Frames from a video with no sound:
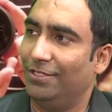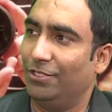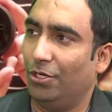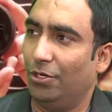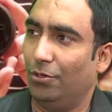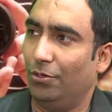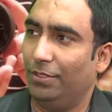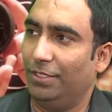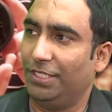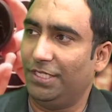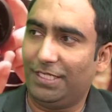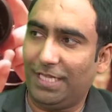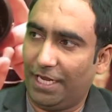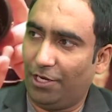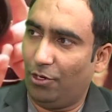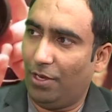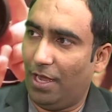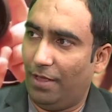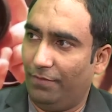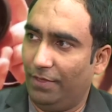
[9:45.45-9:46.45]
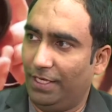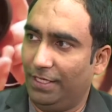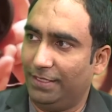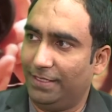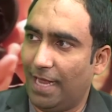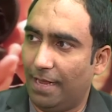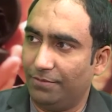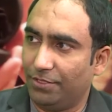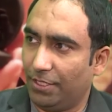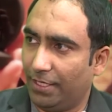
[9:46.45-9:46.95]
So just like you have the
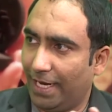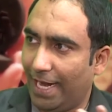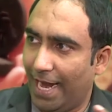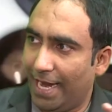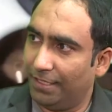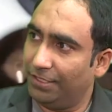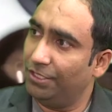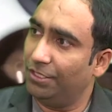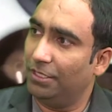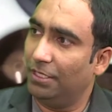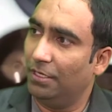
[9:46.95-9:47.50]
Samsung Edge,